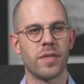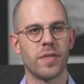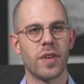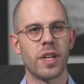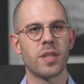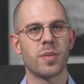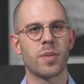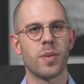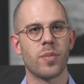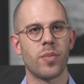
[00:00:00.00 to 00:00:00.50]

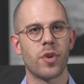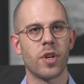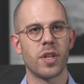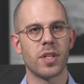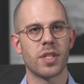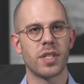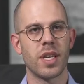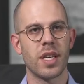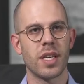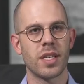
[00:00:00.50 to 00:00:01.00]
investment
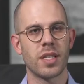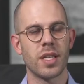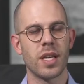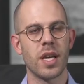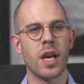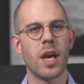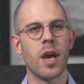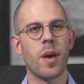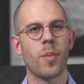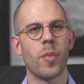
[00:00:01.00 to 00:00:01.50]
process,
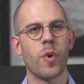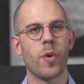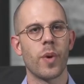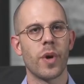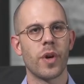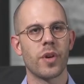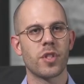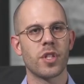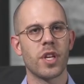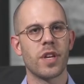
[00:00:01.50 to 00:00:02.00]
but we
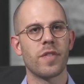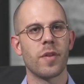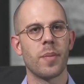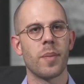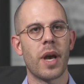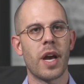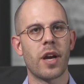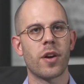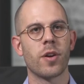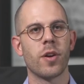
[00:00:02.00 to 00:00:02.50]
also have a
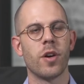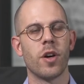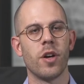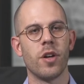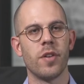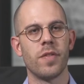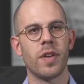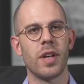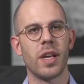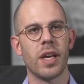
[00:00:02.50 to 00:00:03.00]
macro
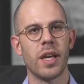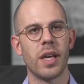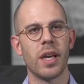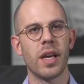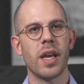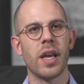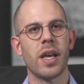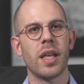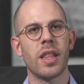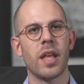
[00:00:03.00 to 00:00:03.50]
overlay
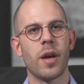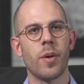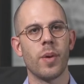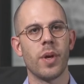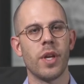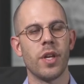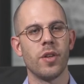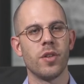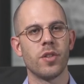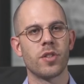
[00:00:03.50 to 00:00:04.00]
that we
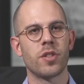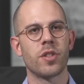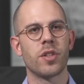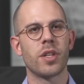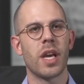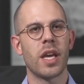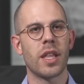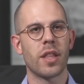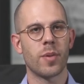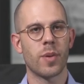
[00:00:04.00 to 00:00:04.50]
use
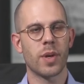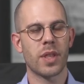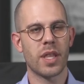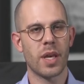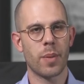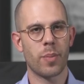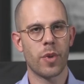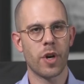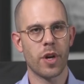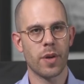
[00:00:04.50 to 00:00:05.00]
together with
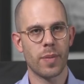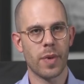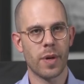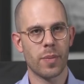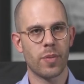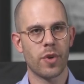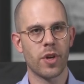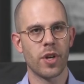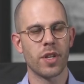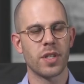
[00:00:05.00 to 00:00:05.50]
that
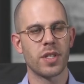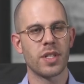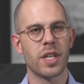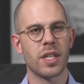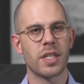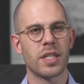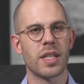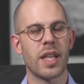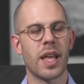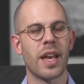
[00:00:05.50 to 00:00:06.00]
bottom-up
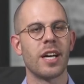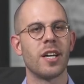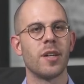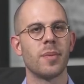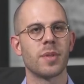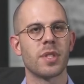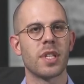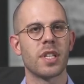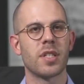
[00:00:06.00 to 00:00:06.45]
process that helps